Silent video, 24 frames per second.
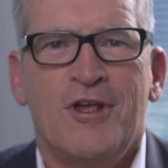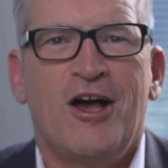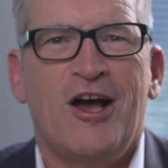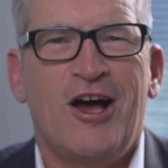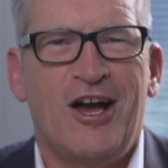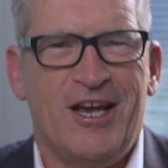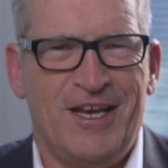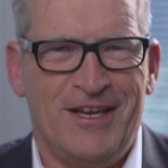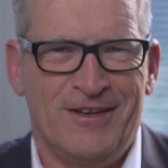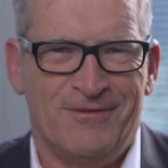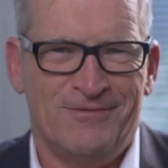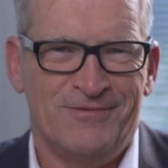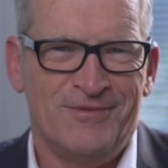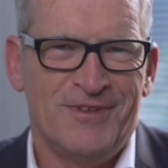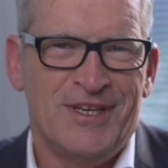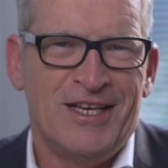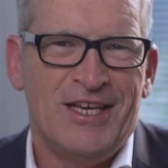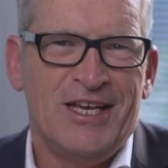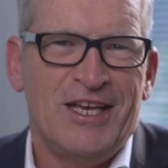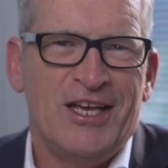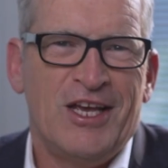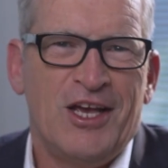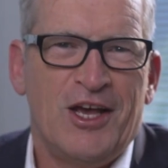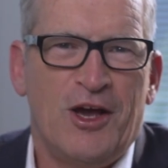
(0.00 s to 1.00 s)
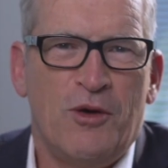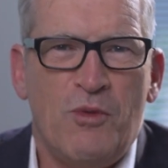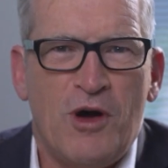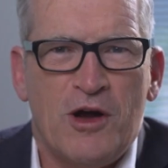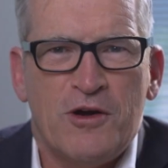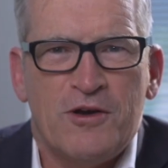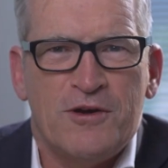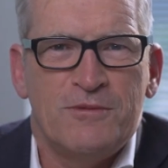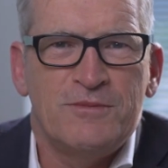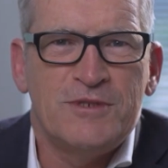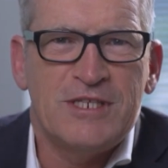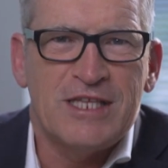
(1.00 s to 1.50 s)
Hi, and
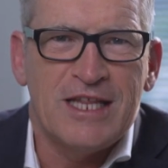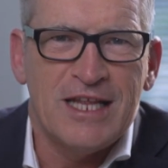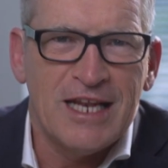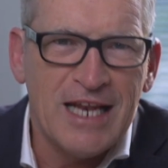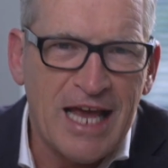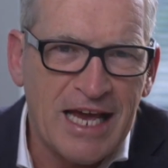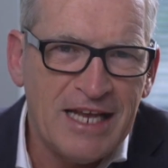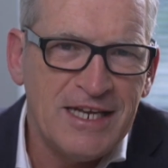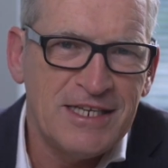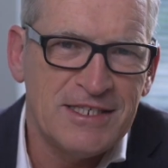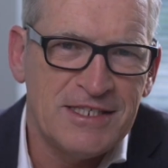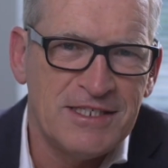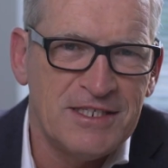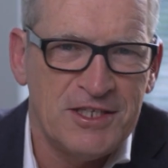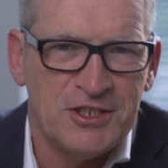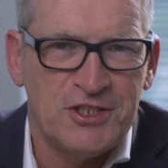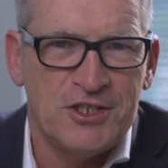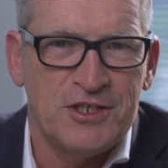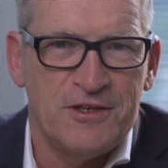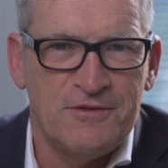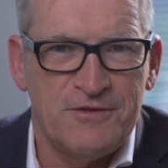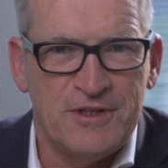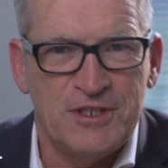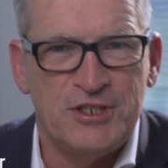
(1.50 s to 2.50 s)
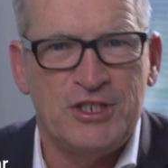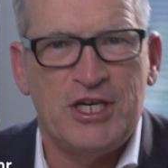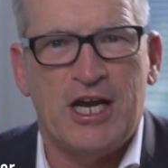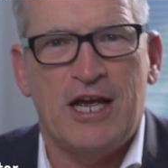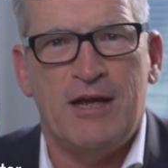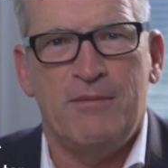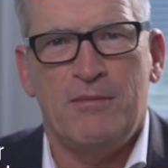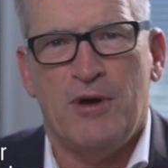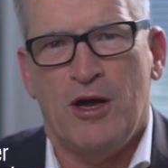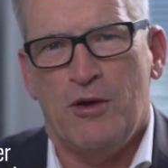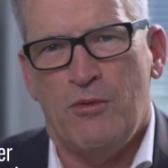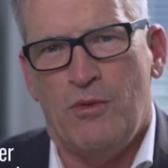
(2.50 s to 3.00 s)
welcome to the latest edition of the
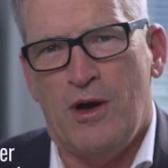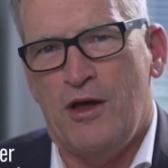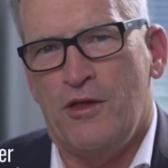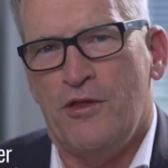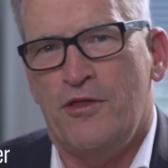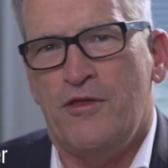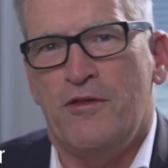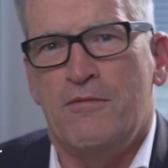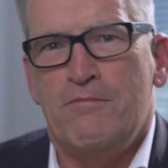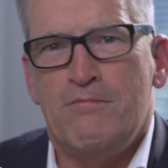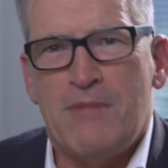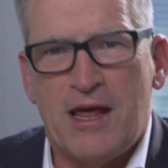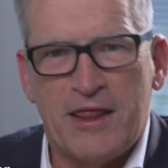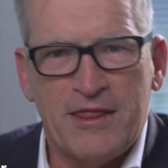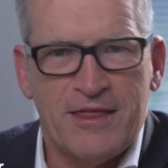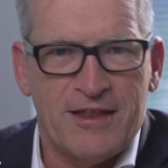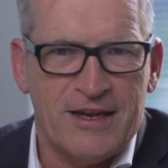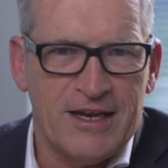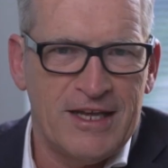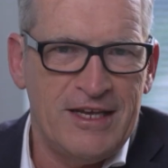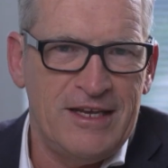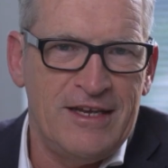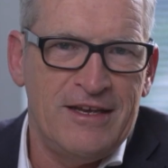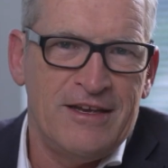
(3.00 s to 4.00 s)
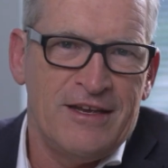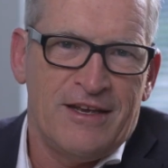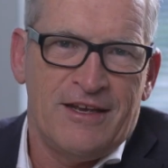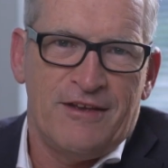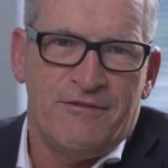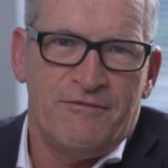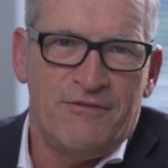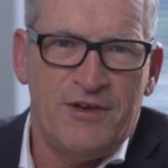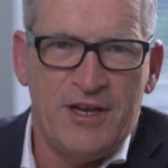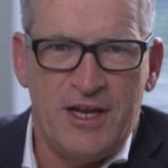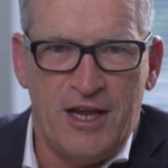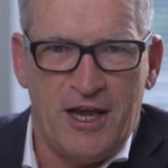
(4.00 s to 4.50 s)
JMI Wealth monthly
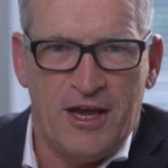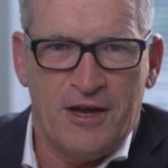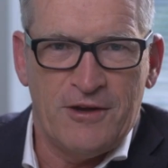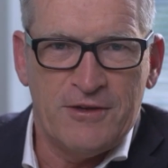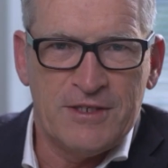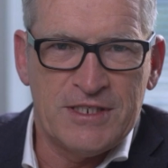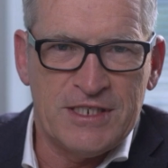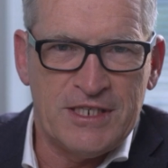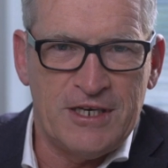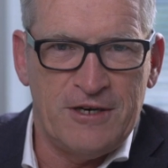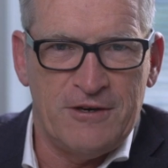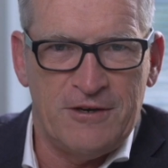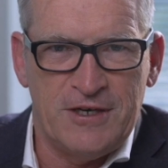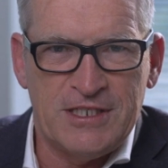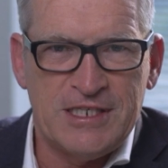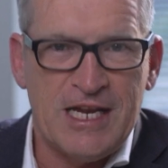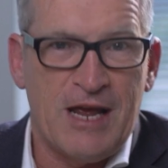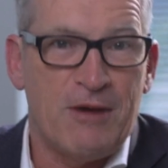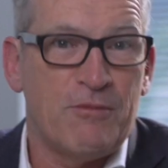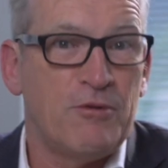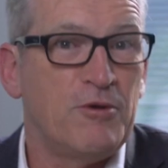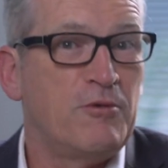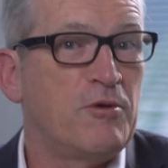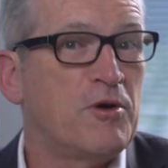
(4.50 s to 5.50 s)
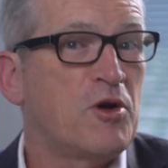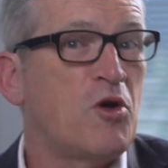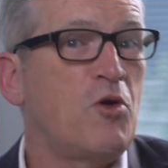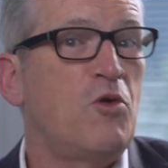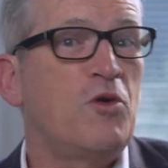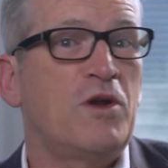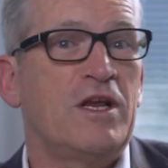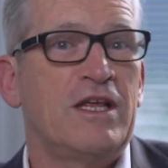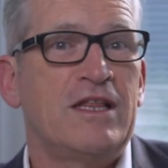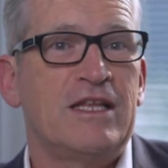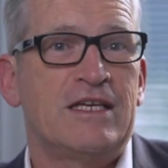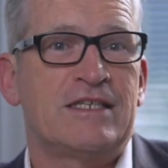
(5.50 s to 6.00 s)
video series. Now, we're
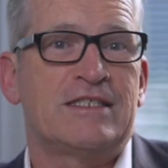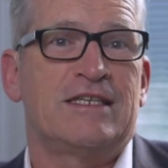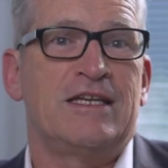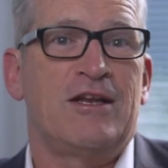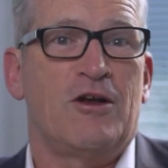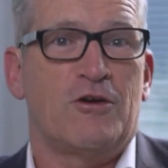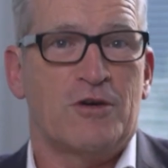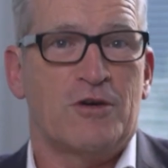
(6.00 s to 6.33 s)
recording this in